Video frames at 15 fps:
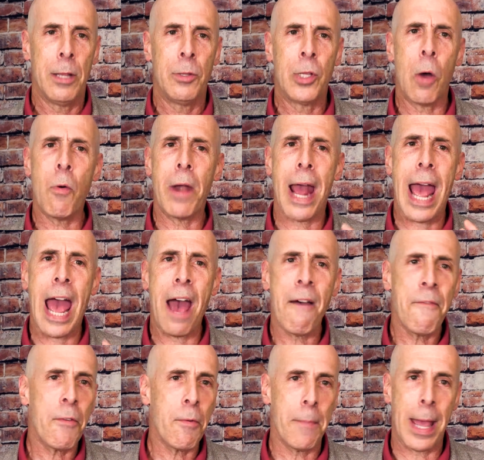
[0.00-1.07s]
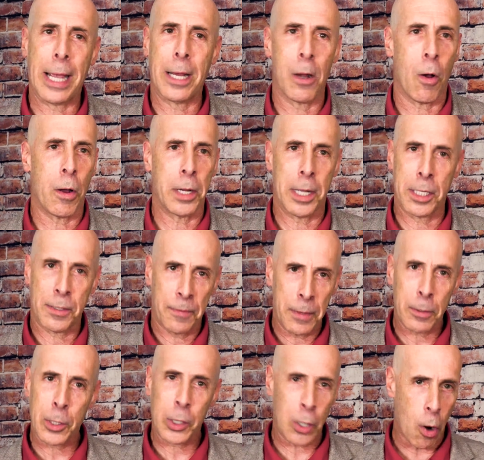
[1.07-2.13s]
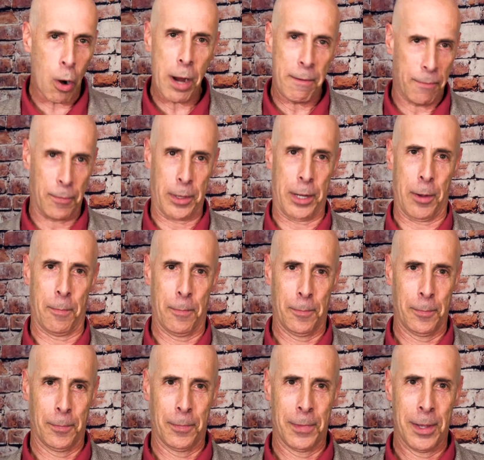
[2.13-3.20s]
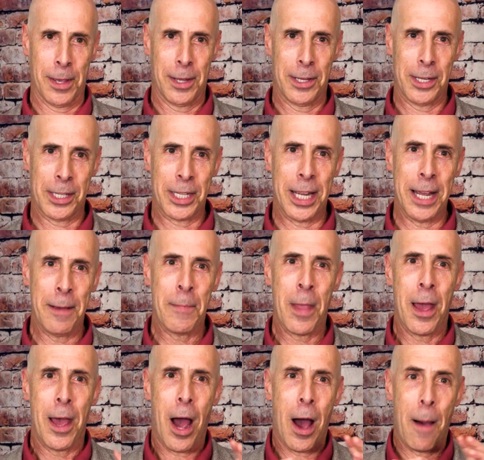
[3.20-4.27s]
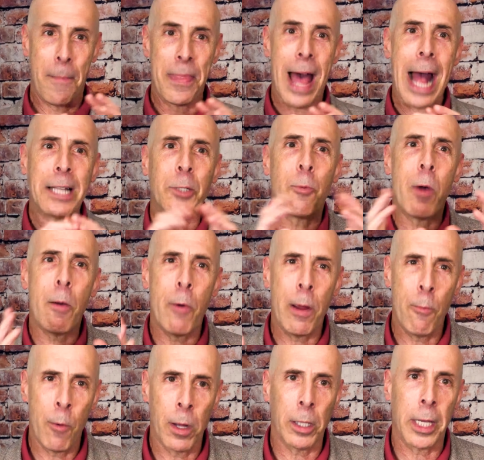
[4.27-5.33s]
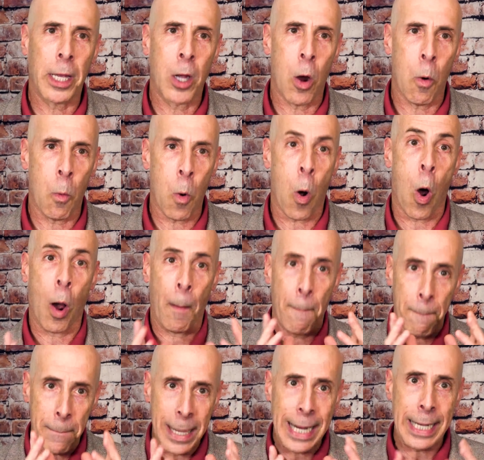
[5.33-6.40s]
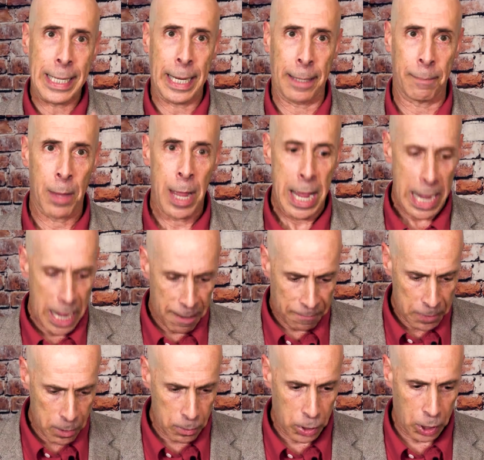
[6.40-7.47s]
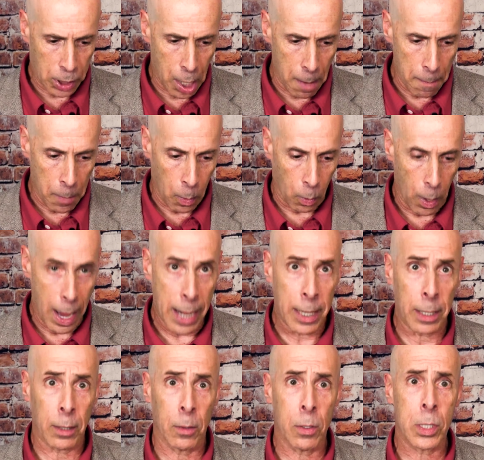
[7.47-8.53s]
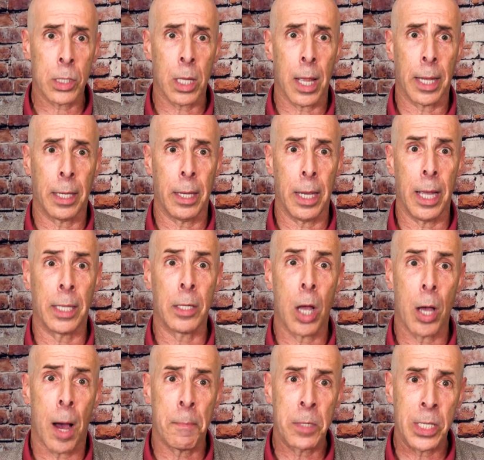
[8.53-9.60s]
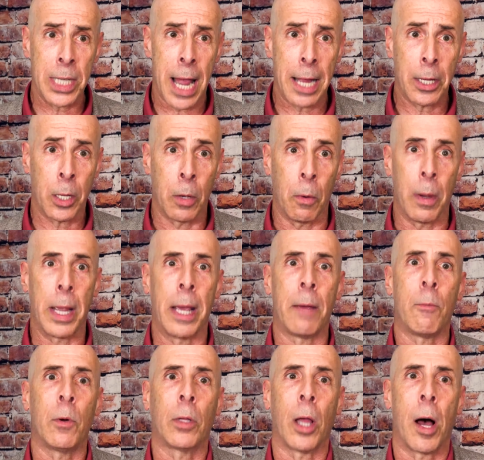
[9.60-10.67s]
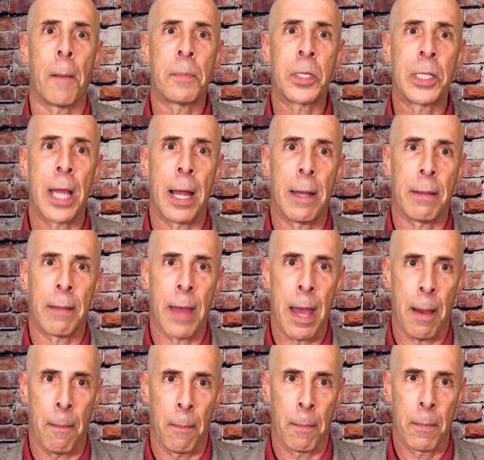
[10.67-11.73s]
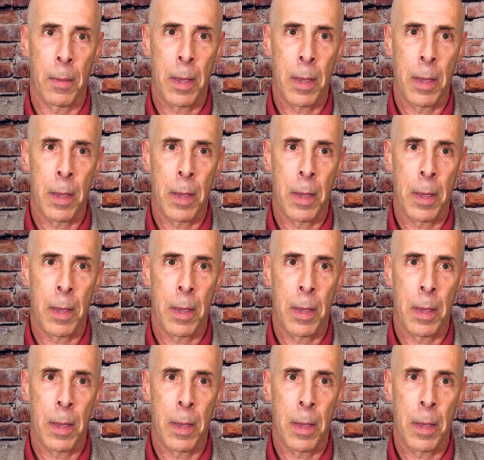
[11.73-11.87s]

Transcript: Don't ever make an audience feel sorry for you. You see, that's where we really go wrong. Meaning, if you stumble and it looks like it upset you, it will upset them.